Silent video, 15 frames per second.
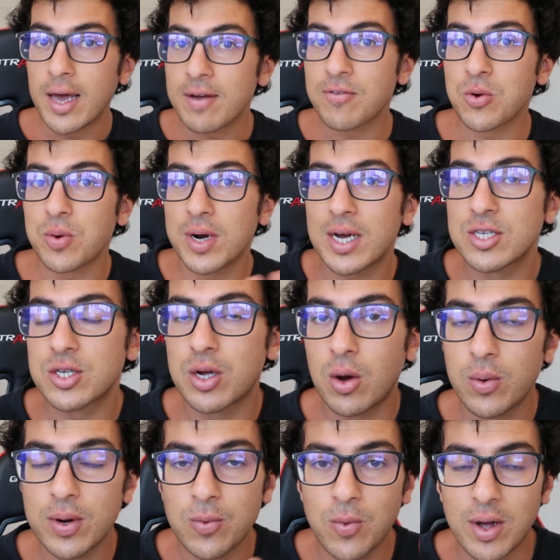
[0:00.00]
Hey everyone, how's it
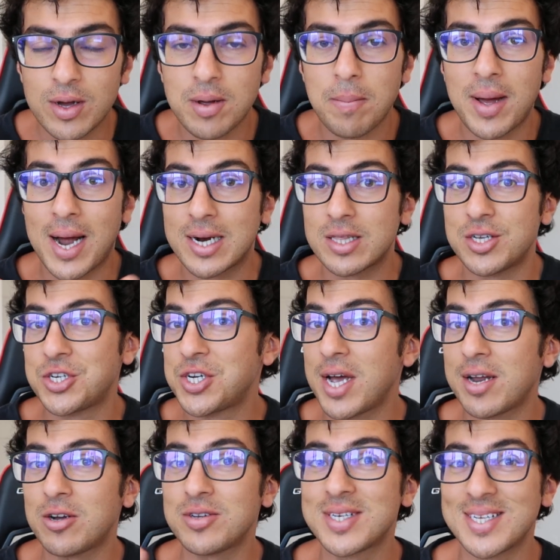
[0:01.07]
going? Welcome back to the
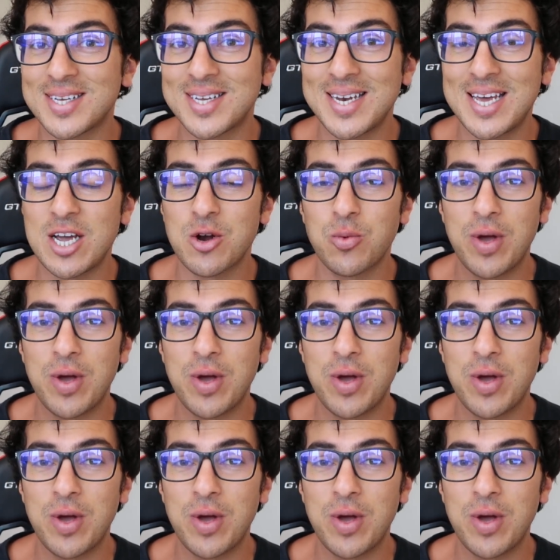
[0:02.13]
channel. Dylan here.